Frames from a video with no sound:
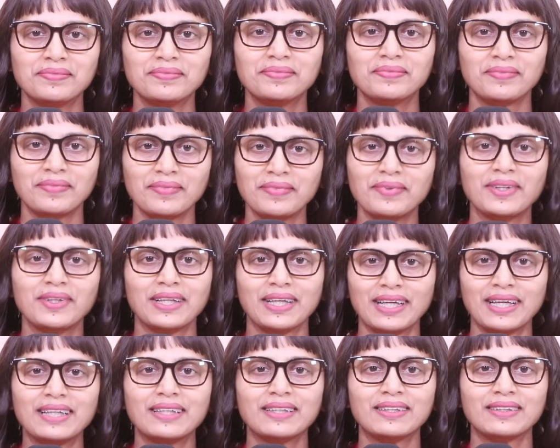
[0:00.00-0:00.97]

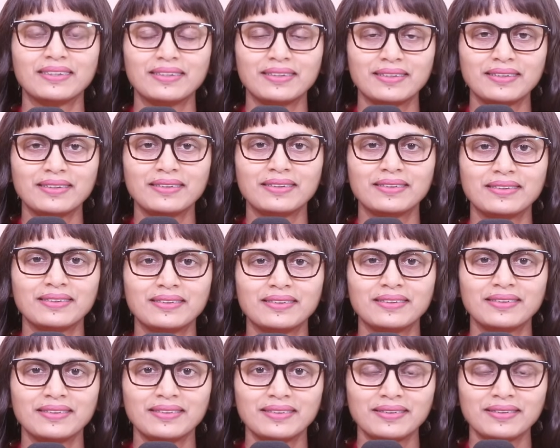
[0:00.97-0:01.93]

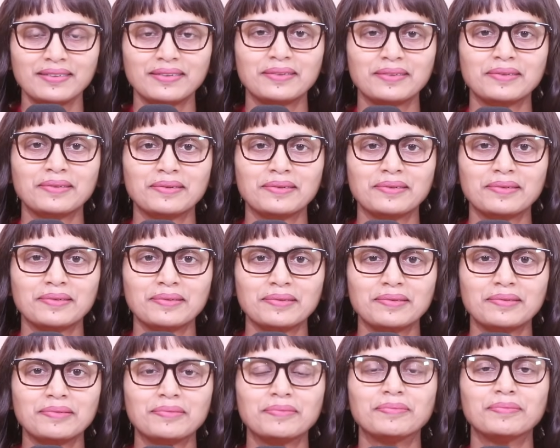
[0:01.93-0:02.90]

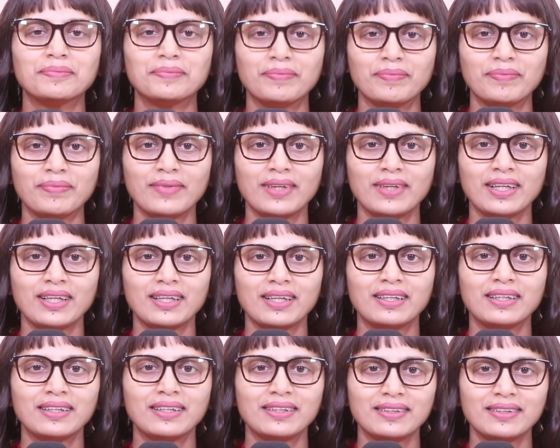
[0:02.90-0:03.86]

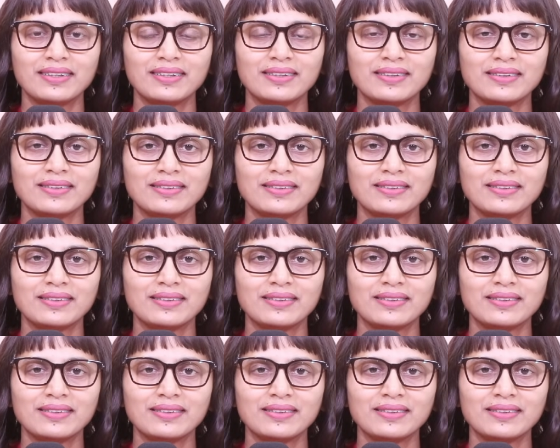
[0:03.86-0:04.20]
(silent)